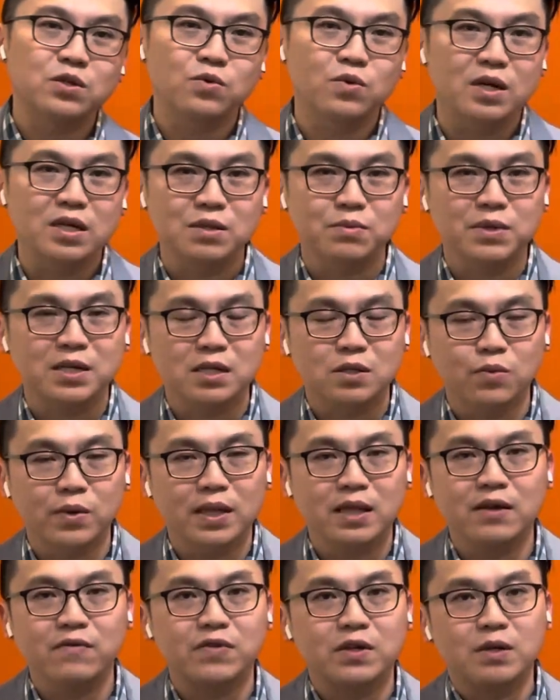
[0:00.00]
to us because we
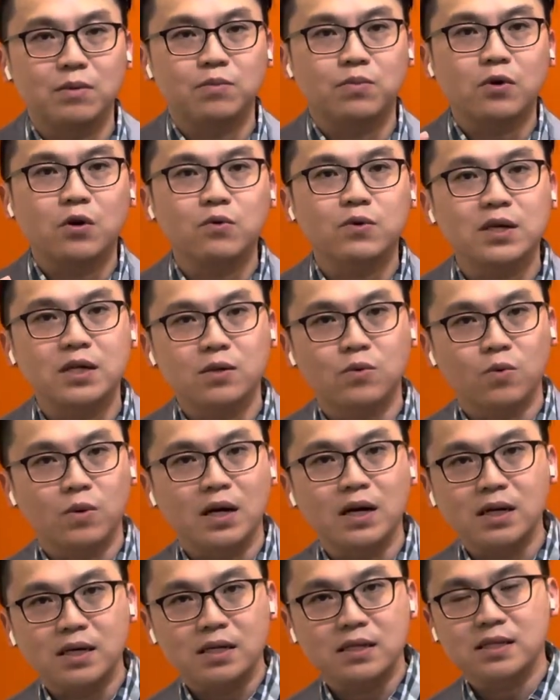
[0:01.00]
live in a broken
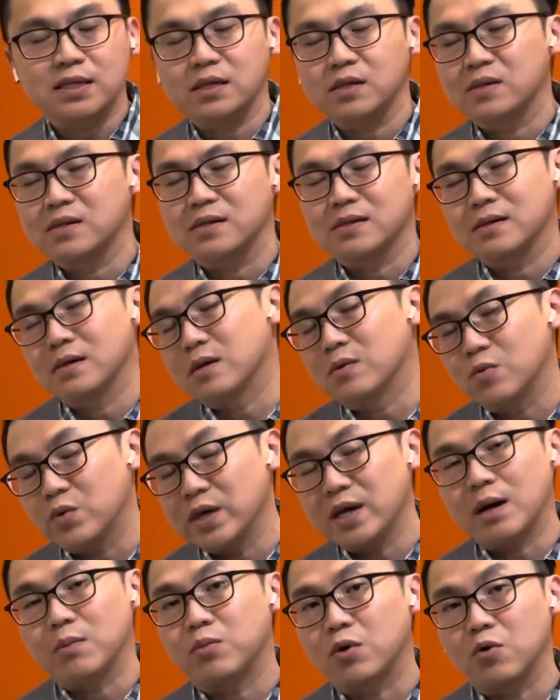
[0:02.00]
world and we
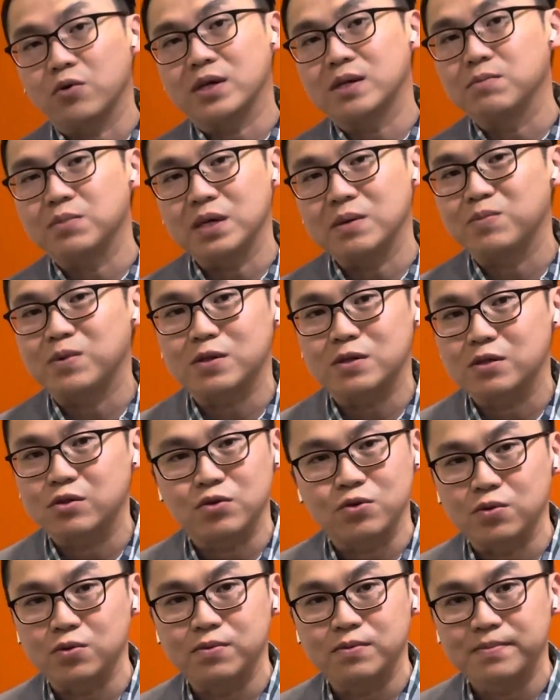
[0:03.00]
are broken people
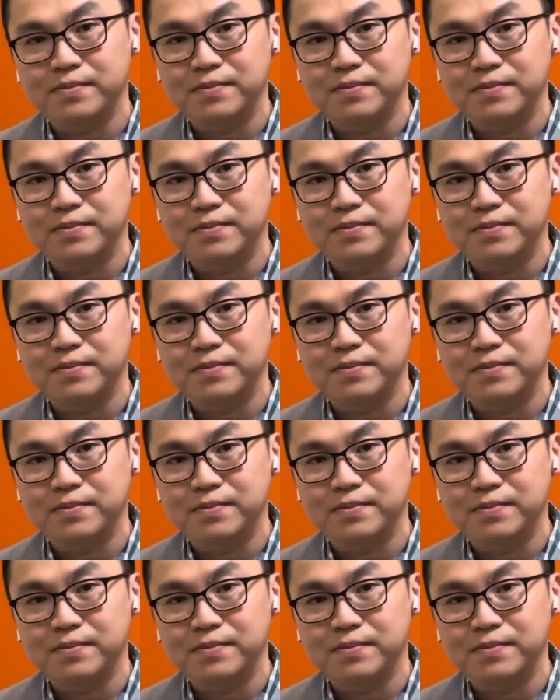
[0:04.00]
too.